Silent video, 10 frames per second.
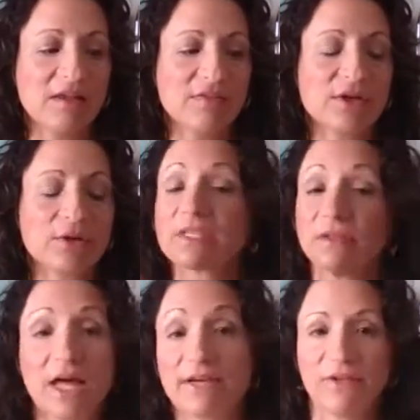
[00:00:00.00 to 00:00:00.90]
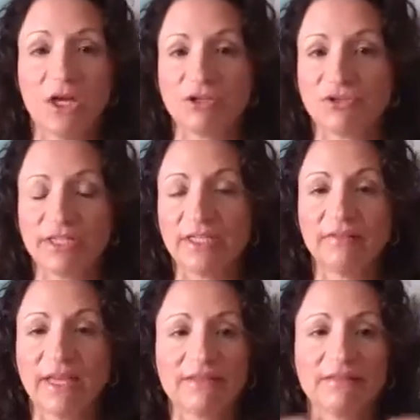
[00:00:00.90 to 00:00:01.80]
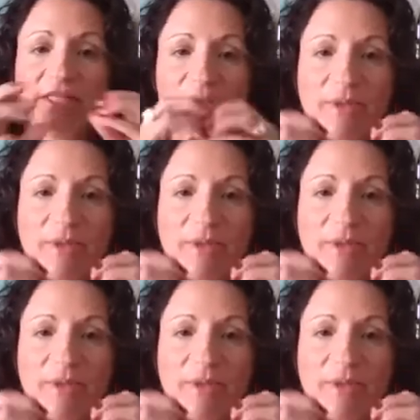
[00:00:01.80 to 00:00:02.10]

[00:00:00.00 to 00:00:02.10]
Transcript: there was a lot of laundry, like little